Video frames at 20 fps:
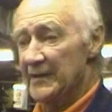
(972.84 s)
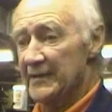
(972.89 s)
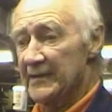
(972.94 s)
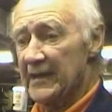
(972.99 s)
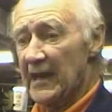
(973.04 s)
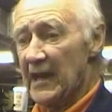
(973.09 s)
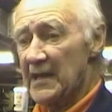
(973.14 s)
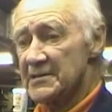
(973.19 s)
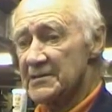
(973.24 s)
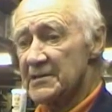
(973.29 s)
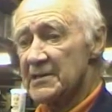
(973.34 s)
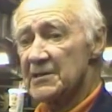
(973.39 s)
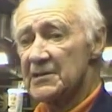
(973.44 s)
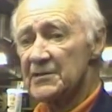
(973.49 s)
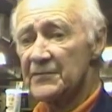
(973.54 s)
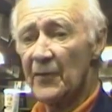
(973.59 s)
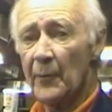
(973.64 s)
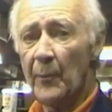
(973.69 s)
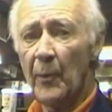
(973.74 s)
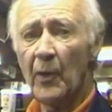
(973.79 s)
made
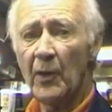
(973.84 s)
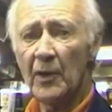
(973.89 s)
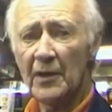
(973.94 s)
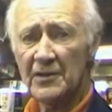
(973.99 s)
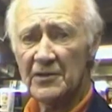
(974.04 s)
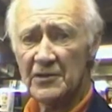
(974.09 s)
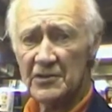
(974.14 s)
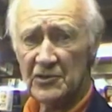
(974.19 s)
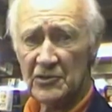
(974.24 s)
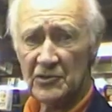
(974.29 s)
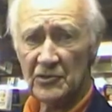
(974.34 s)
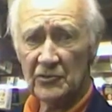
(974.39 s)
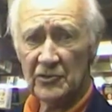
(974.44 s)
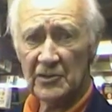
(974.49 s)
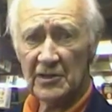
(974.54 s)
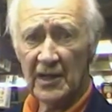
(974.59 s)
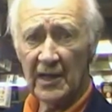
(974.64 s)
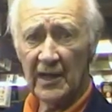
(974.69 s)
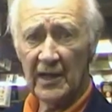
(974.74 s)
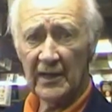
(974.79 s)
castings for pulleys and
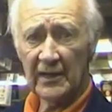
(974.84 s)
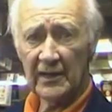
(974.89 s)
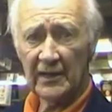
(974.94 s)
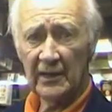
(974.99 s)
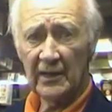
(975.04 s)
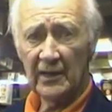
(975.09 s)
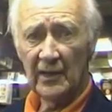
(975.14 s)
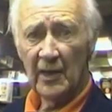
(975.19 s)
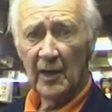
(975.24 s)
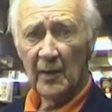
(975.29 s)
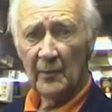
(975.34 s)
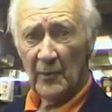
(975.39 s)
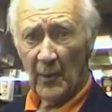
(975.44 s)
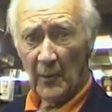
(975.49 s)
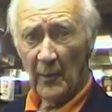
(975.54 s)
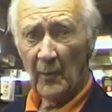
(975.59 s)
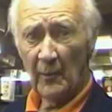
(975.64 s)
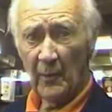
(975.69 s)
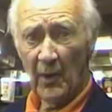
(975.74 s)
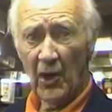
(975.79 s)
such like. Yeah.
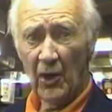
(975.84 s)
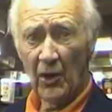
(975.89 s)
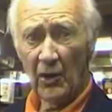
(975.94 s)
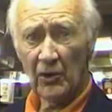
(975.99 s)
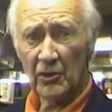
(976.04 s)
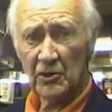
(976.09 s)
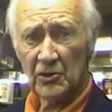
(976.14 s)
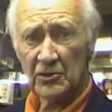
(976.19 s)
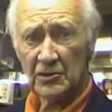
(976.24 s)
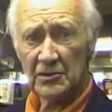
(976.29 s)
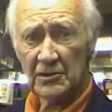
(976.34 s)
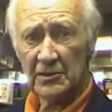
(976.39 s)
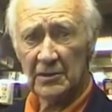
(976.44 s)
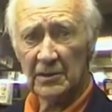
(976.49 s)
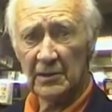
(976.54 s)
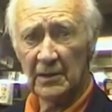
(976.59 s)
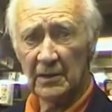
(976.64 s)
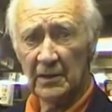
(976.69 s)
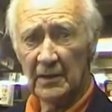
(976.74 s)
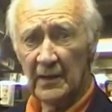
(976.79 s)
Proper blocks.
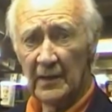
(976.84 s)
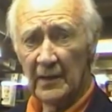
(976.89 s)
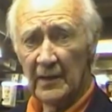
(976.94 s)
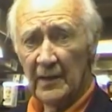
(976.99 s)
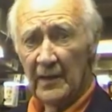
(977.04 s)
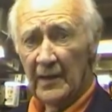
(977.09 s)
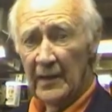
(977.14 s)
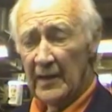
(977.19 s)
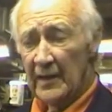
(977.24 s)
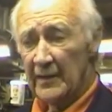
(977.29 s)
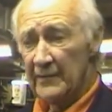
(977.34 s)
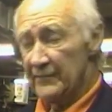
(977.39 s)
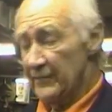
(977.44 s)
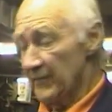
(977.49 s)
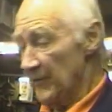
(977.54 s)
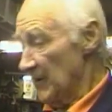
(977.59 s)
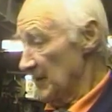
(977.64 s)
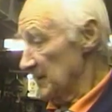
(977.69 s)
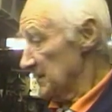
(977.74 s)
Yeah. In